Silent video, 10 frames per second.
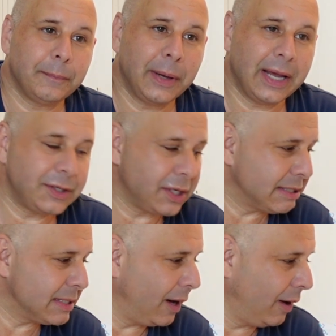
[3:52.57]

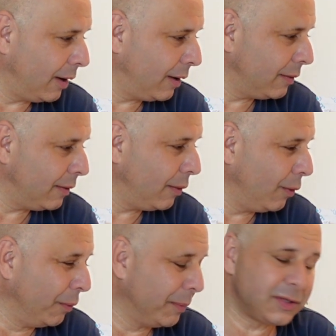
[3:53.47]
pages are
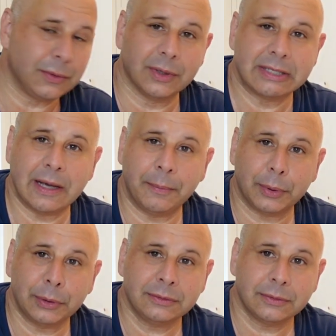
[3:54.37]
almost all
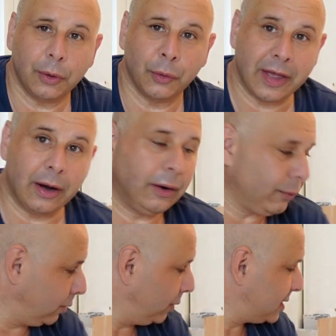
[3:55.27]
assembled, or they are
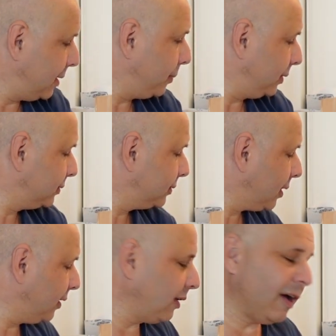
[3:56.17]
all assembled,
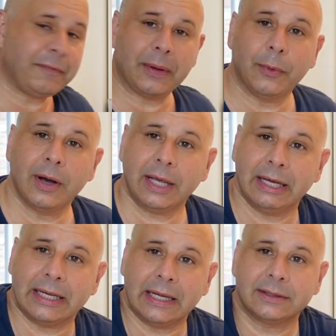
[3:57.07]
because I've been working
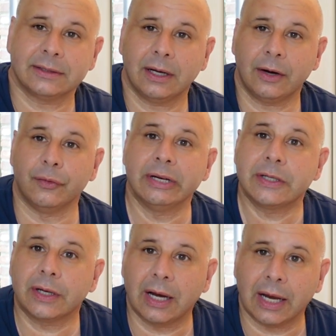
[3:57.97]
at it.
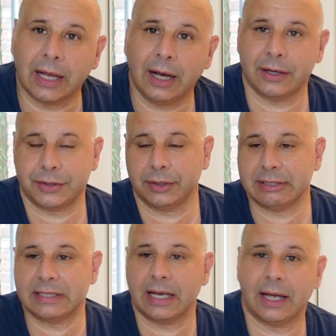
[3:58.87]
Originally, I should
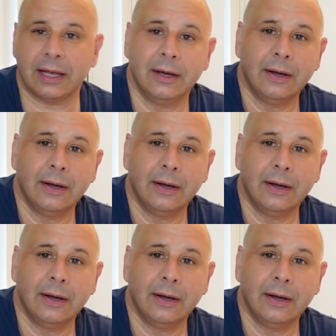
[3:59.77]
say,